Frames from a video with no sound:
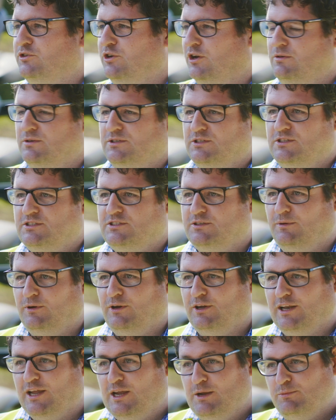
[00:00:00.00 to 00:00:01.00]
chosen to
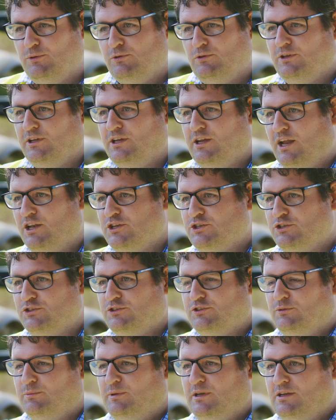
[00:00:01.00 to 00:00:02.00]
enable the engine
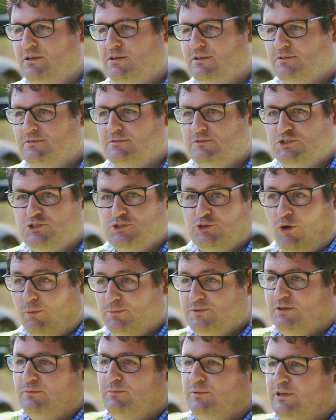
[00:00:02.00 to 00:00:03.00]
to be
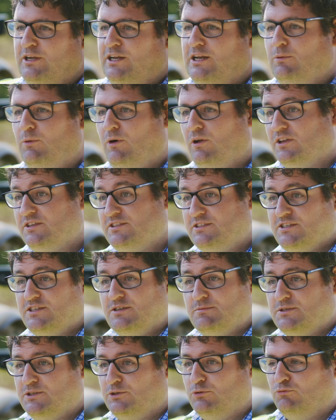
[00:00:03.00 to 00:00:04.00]
stopped completely while the
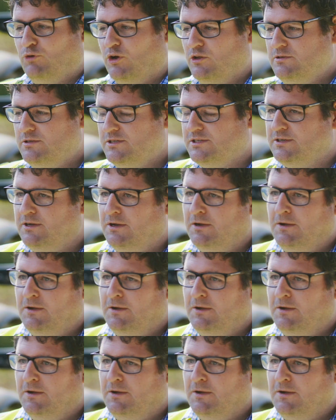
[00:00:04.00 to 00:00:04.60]
system still runs.